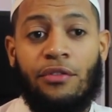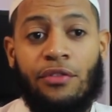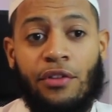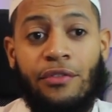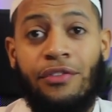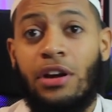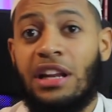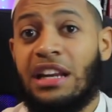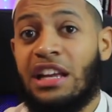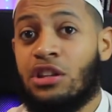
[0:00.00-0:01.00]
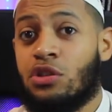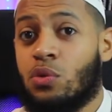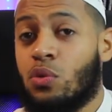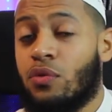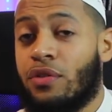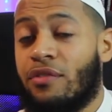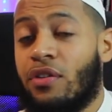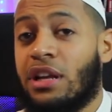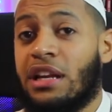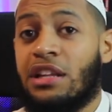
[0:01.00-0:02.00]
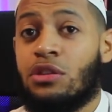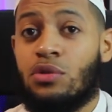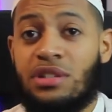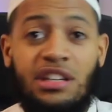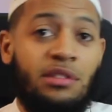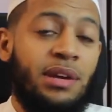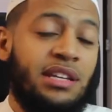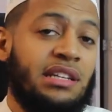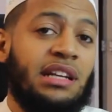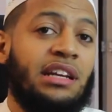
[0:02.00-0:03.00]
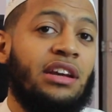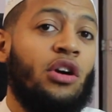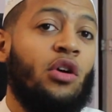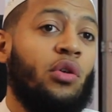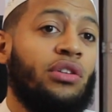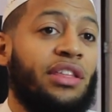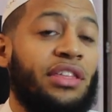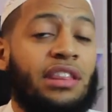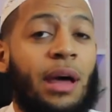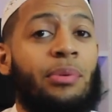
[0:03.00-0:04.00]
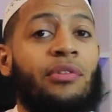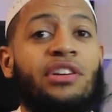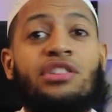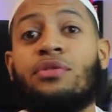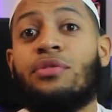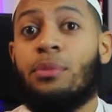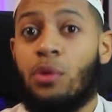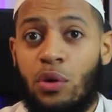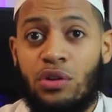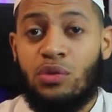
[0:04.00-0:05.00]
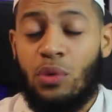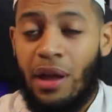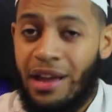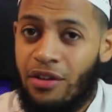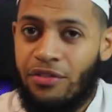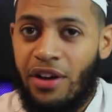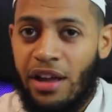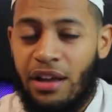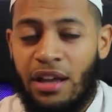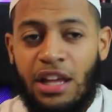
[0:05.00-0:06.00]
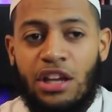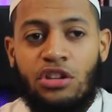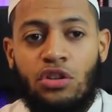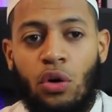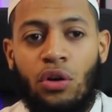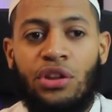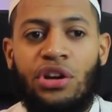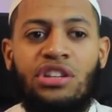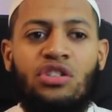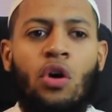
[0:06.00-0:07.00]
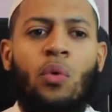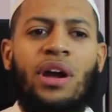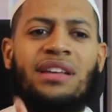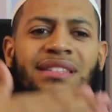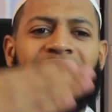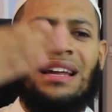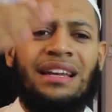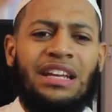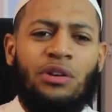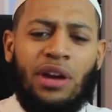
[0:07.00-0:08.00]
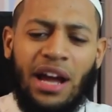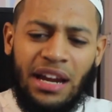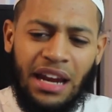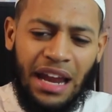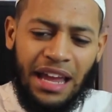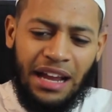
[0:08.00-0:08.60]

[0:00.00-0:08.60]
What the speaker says: falling into sin, basically, or the thing that prevents you from going to hellfire. So there is always a little kind of